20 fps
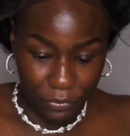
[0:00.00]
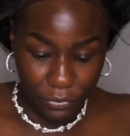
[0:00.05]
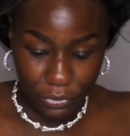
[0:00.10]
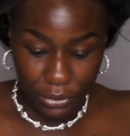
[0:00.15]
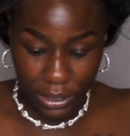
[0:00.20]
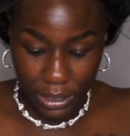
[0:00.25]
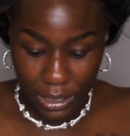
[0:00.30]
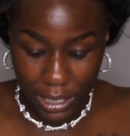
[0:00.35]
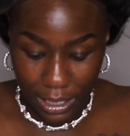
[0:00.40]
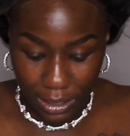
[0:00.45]

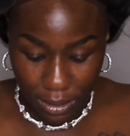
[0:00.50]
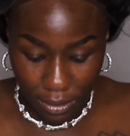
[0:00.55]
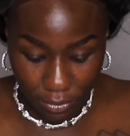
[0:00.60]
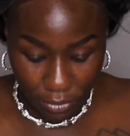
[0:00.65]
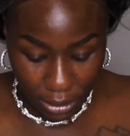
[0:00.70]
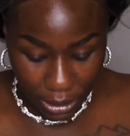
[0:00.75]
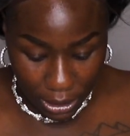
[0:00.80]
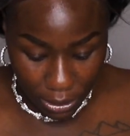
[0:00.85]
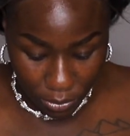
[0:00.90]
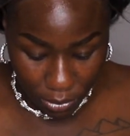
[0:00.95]
There's nothing
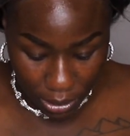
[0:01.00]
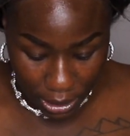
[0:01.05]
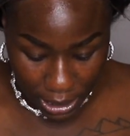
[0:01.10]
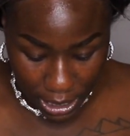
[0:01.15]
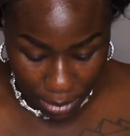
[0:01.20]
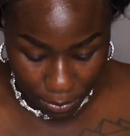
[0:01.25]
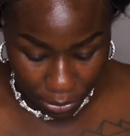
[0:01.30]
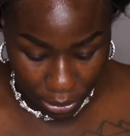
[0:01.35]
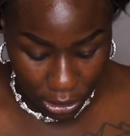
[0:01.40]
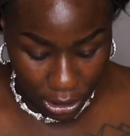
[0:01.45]
really on
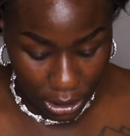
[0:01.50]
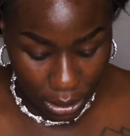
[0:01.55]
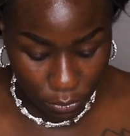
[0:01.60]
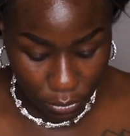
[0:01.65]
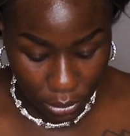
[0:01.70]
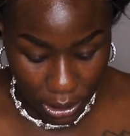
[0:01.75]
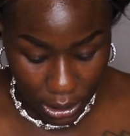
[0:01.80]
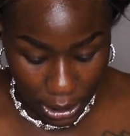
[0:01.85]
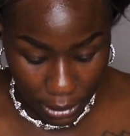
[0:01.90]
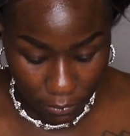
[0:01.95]
there, but just for
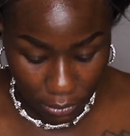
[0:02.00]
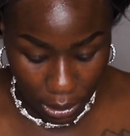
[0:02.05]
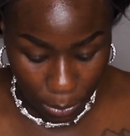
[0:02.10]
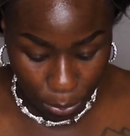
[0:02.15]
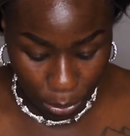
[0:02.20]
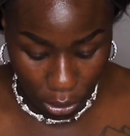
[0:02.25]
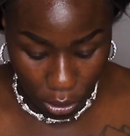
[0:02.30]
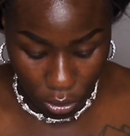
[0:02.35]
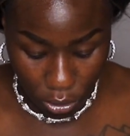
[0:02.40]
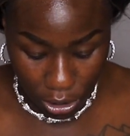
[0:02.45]
safety
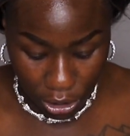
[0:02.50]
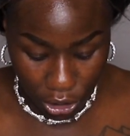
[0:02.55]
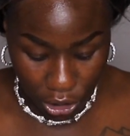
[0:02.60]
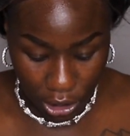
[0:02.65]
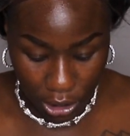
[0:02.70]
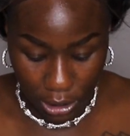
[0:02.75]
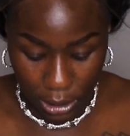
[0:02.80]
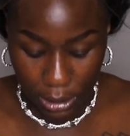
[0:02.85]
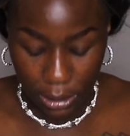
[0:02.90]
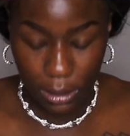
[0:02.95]

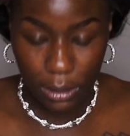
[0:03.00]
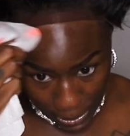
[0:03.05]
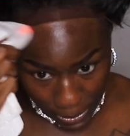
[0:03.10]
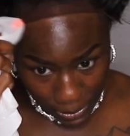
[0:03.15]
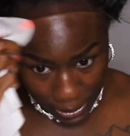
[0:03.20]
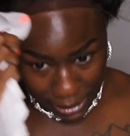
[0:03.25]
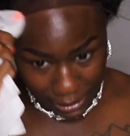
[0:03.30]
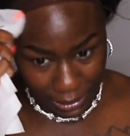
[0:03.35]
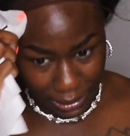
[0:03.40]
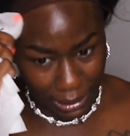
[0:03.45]
precaution,
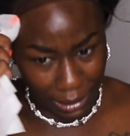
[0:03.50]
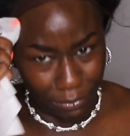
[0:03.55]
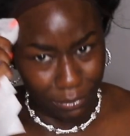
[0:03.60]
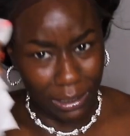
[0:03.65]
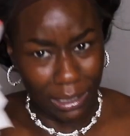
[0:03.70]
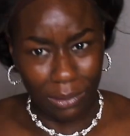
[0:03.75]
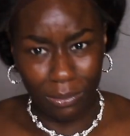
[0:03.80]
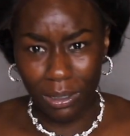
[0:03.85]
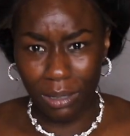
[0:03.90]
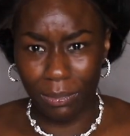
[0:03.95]
not
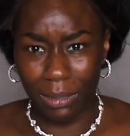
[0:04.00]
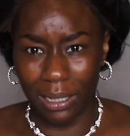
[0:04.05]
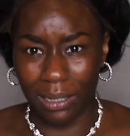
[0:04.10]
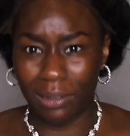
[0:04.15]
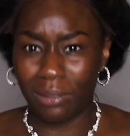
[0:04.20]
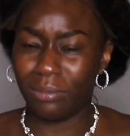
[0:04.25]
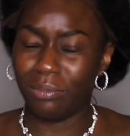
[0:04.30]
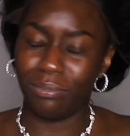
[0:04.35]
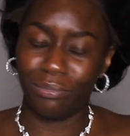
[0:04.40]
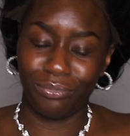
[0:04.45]
safety, what am I?
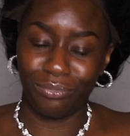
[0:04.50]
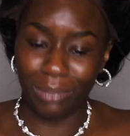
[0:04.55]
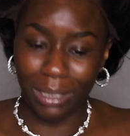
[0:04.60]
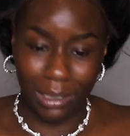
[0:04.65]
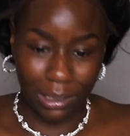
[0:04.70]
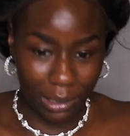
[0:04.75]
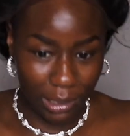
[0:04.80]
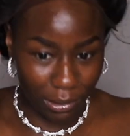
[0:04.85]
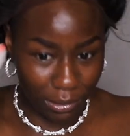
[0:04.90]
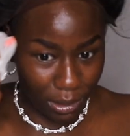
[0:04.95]
About
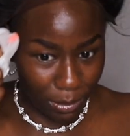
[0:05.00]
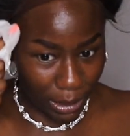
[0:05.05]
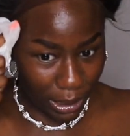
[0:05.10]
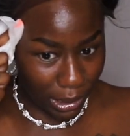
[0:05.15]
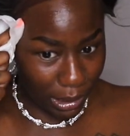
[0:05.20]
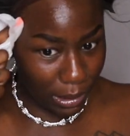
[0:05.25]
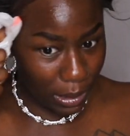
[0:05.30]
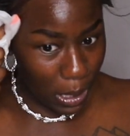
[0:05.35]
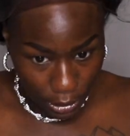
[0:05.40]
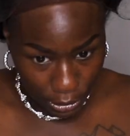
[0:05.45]
to kill
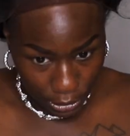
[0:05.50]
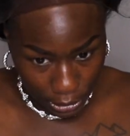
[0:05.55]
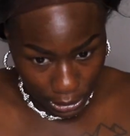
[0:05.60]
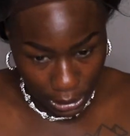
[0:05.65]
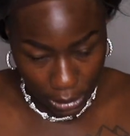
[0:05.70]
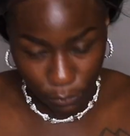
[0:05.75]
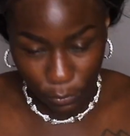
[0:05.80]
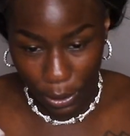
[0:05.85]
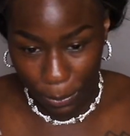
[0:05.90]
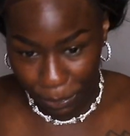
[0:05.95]
somebody?
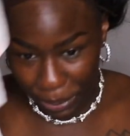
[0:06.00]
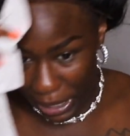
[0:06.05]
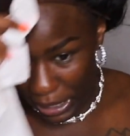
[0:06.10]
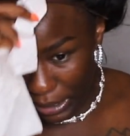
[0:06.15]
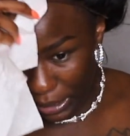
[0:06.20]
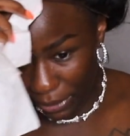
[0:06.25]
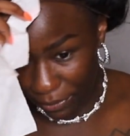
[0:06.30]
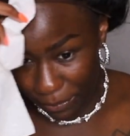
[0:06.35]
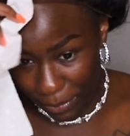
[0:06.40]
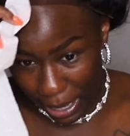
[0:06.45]
Just for peace
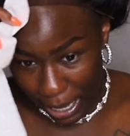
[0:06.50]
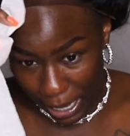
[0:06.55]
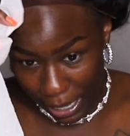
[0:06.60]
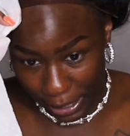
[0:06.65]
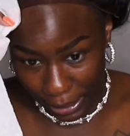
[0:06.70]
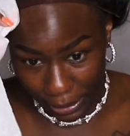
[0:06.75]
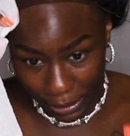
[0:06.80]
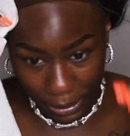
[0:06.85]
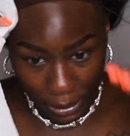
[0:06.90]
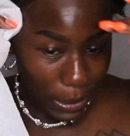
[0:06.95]
of
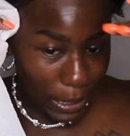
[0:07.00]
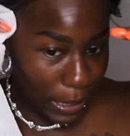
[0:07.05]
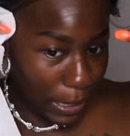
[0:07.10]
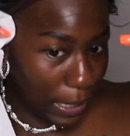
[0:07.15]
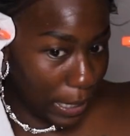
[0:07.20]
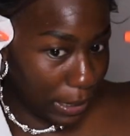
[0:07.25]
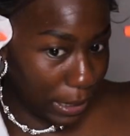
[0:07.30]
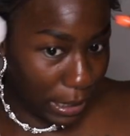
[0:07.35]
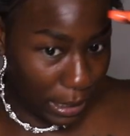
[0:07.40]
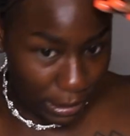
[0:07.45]
mind that
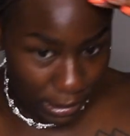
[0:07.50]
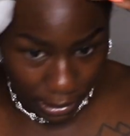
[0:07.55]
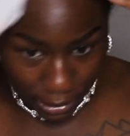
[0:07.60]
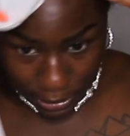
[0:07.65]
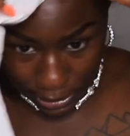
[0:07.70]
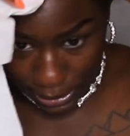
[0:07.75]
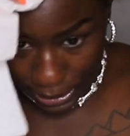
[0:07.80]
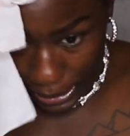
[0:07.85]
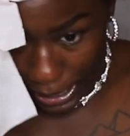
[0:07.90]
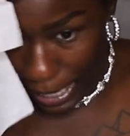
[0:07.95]
nothing is gonna
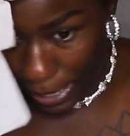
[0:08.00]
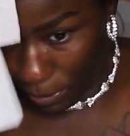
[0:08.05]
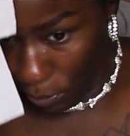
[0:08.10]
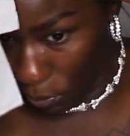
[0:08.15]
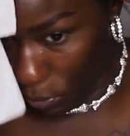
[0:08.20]
slide